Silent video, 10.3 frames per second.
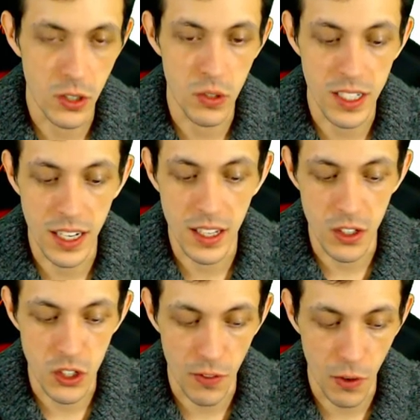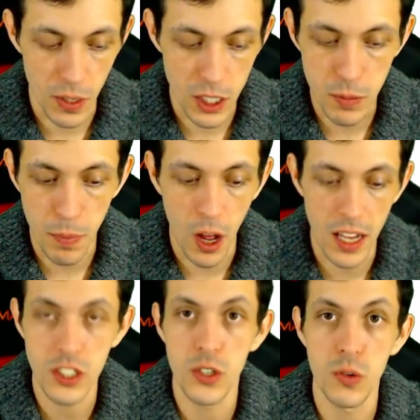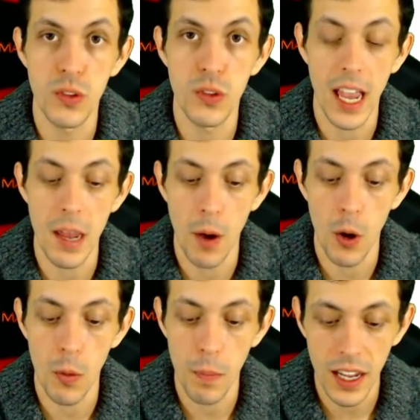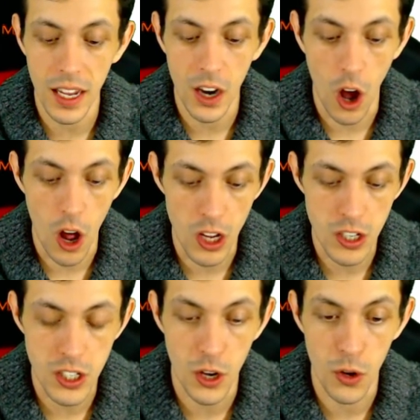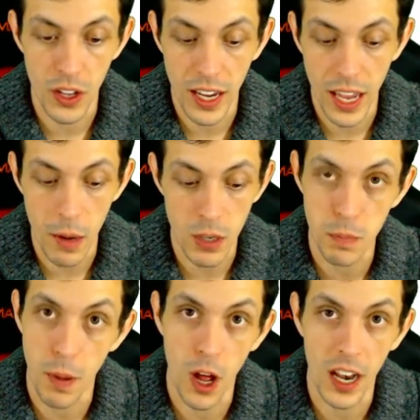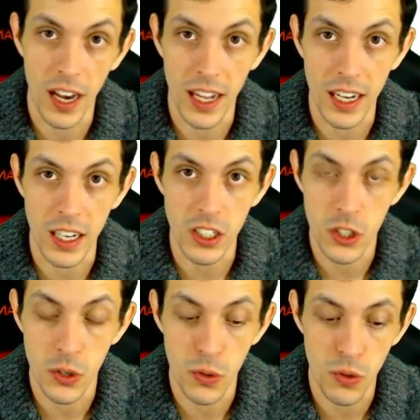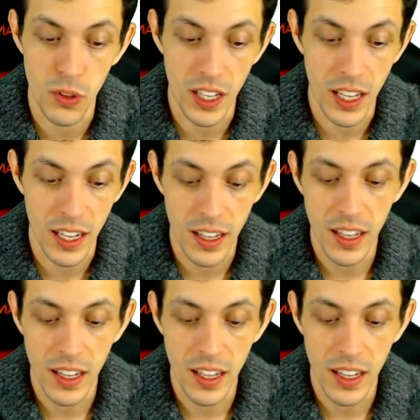see the server respond to the game opening, and also the game responding to the